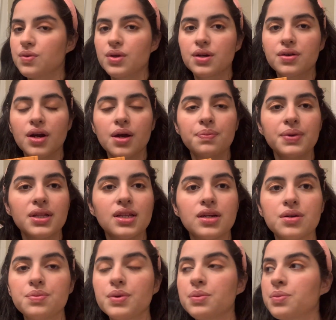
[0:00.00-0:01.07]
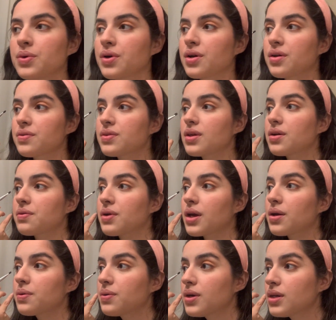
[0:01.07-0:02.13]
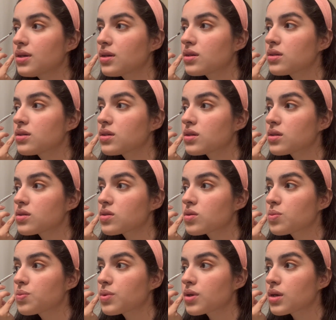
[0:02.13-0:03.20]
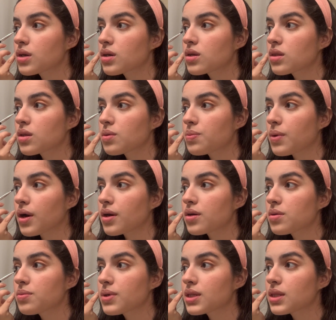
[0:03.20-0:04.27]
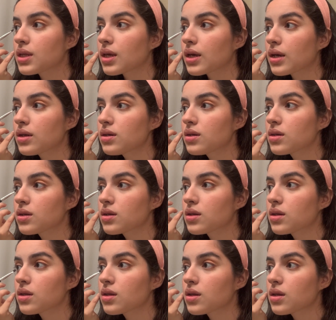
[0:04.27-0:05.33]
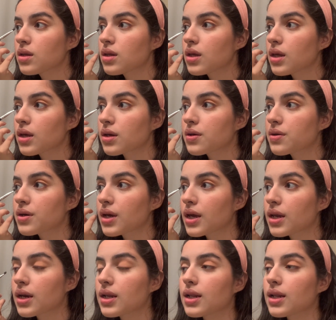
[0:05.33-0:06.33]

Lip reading: We grab a little bit more of the red one just to put it on the bottom at the end and create a